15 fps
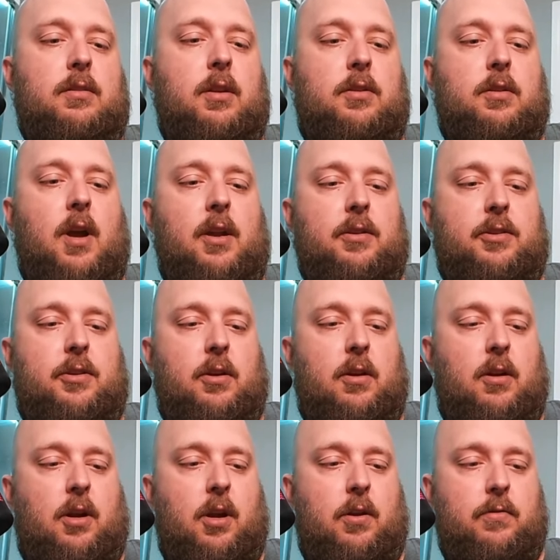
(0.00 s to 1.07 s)
try to
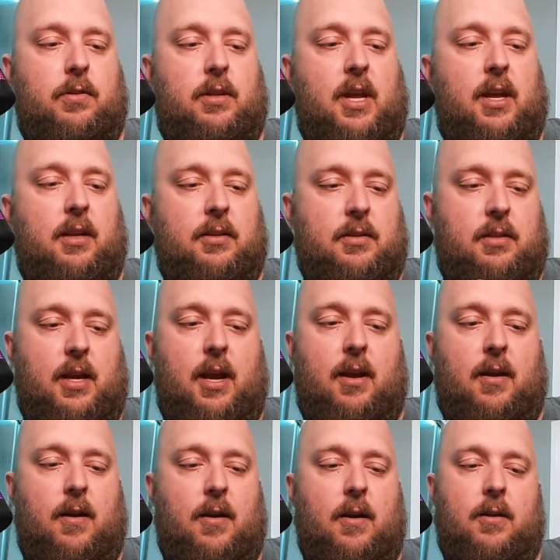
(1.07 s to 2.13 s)
sugarcoat things
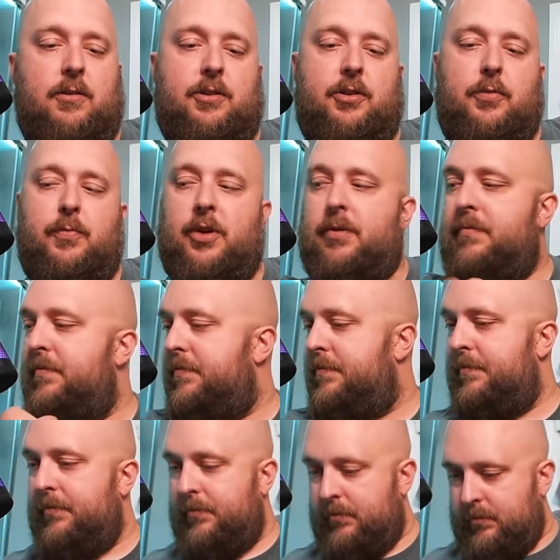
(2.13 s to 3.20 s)
that are stupid.
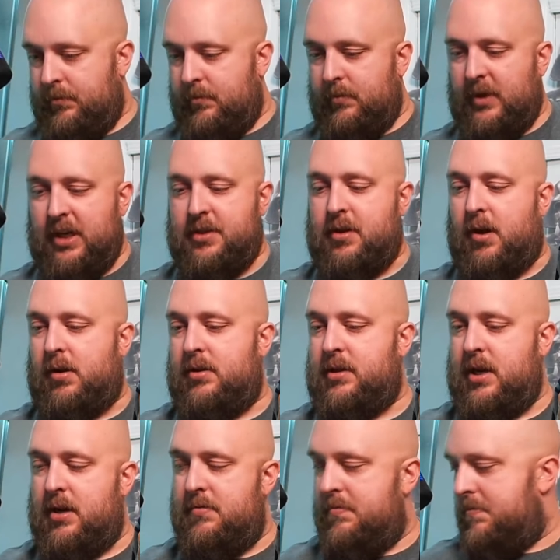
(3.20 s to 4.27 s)
That's all I'll say.